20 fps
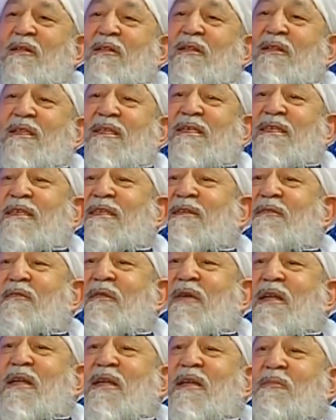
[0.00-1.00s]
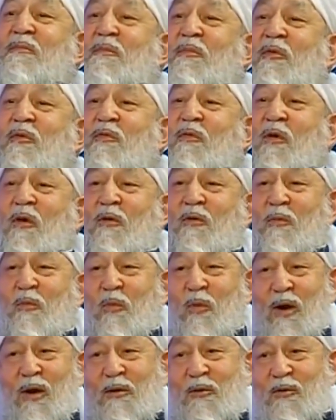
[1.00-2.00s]
This is a very
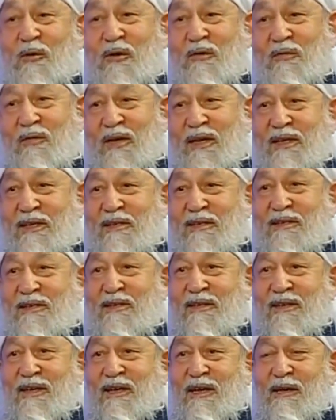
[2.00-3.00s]
profound point you have raised.